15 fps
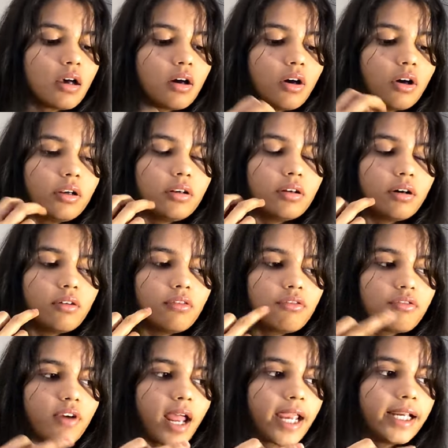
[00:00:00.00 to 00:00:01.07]
on a uh,
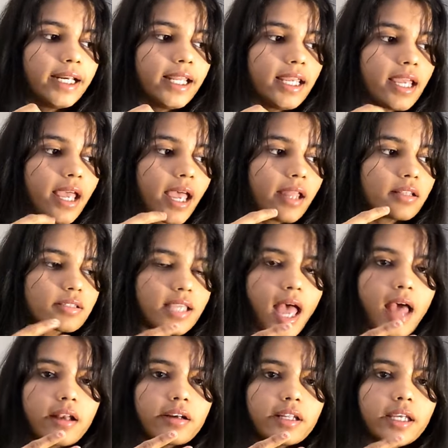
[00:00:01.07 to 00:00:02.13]
Friday and
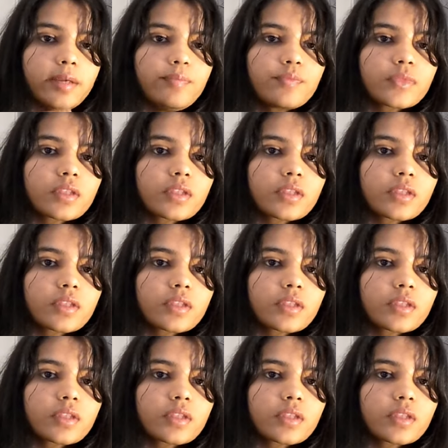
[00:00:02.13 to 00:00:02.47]
Saturday.